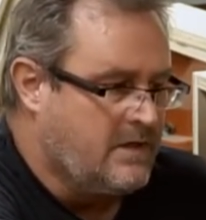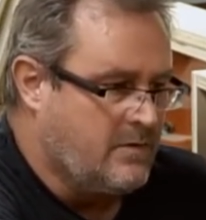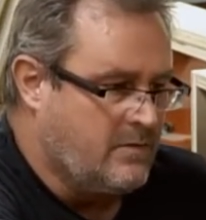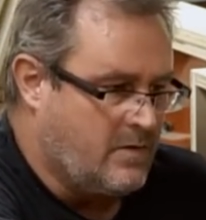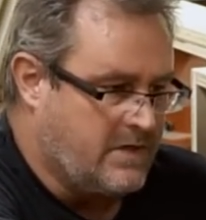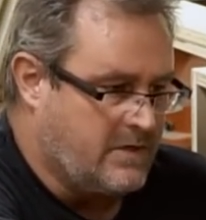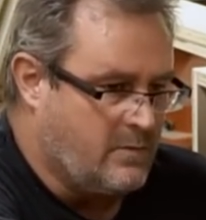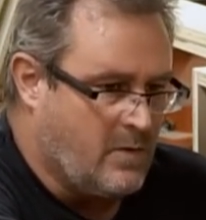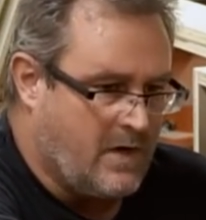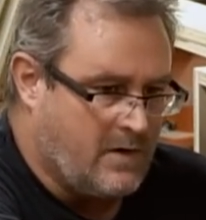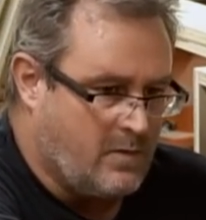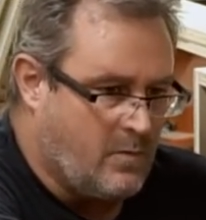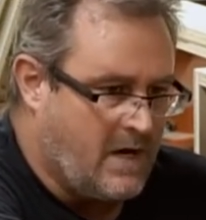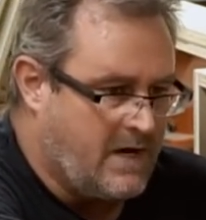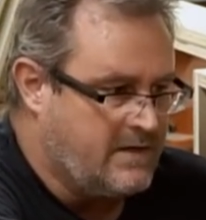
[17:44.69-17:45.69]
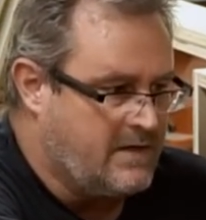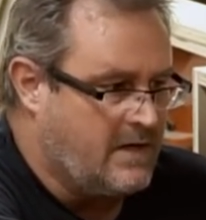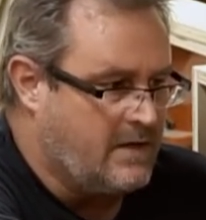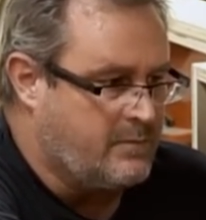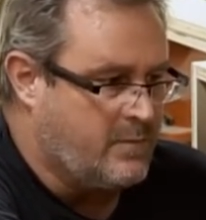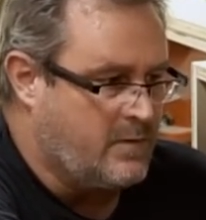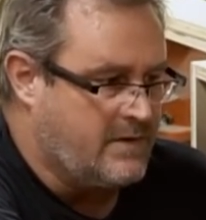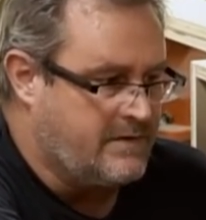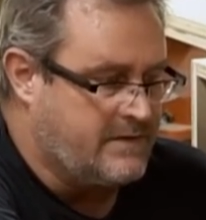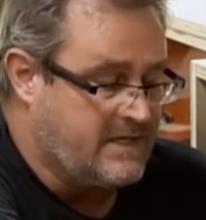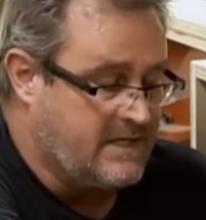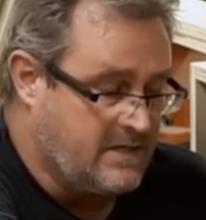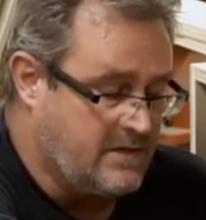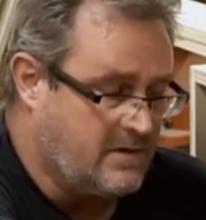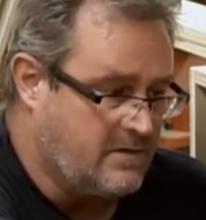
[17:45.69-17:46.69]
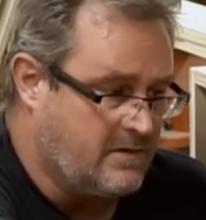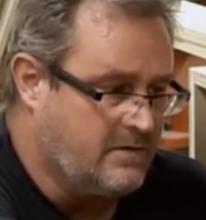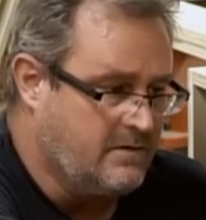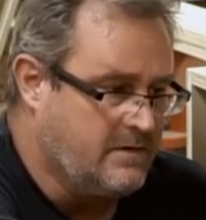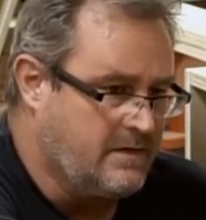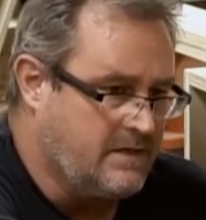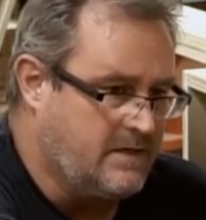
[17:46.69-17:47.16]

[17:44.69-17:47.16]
What you want to wind up with here